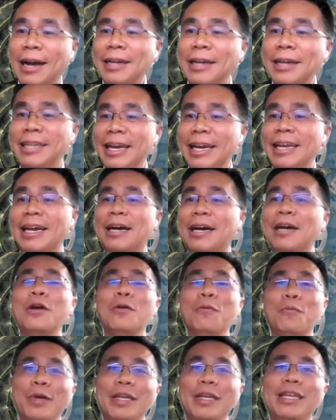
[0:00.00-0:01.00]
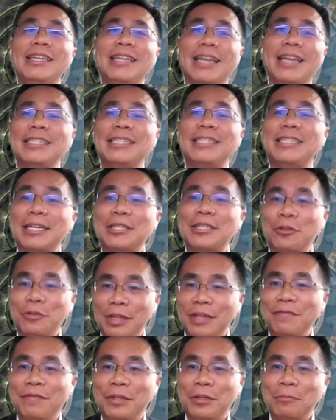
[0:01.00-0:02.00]
data within Nasdaq
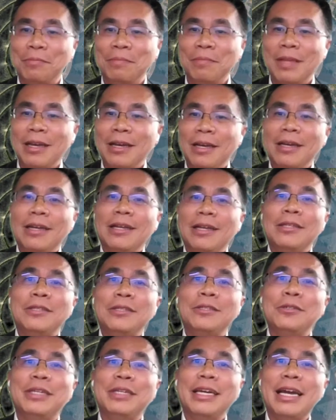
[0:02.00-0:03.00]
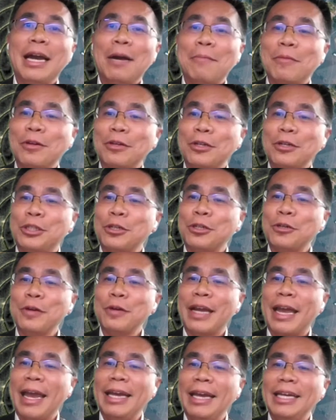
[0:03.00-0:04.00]
TotalView. Today, I'm going to
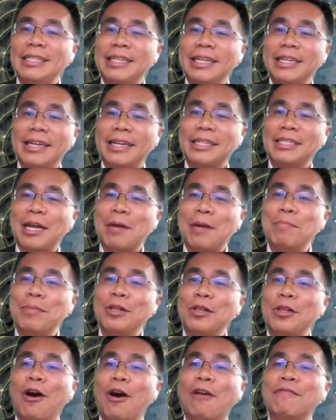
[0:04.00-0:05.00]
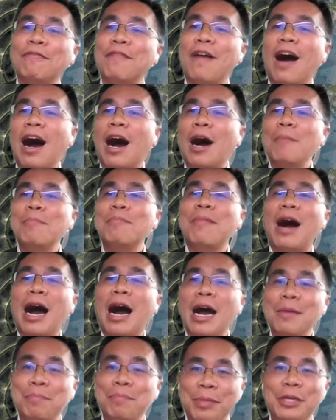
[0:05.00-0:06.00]
showcase an example of ARM
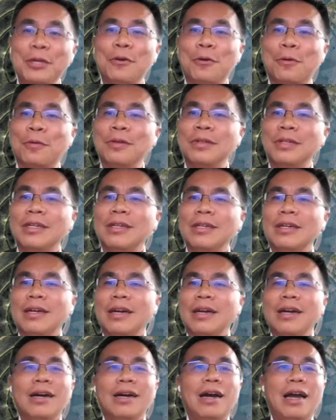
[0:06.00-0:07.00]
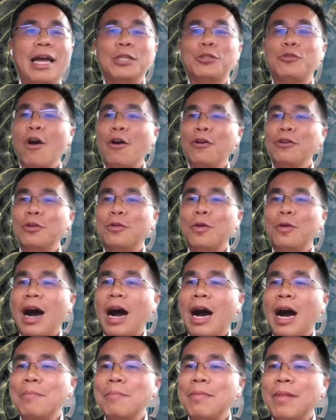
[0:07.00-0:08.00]
IPO. As we all know,
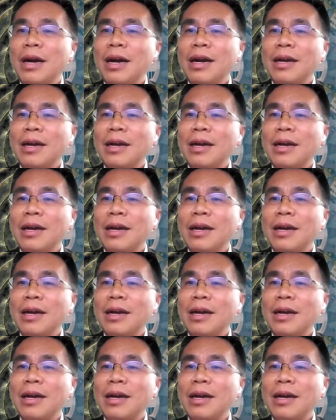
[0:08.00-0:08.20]
ARM